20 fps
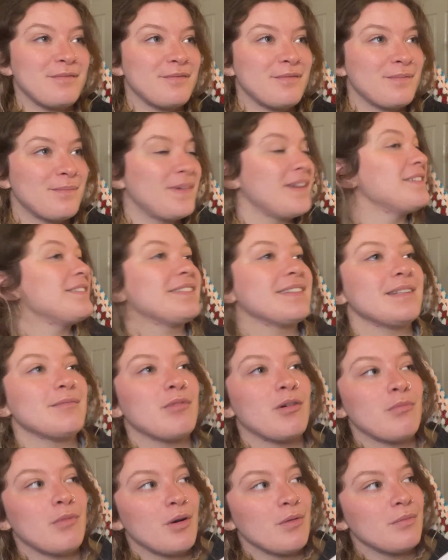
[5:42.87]
Basically my
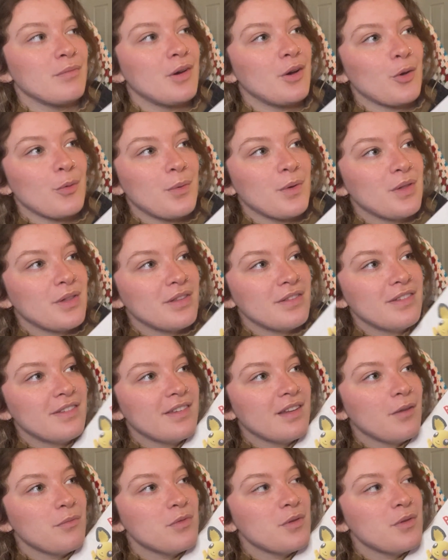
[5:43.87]
mum opened up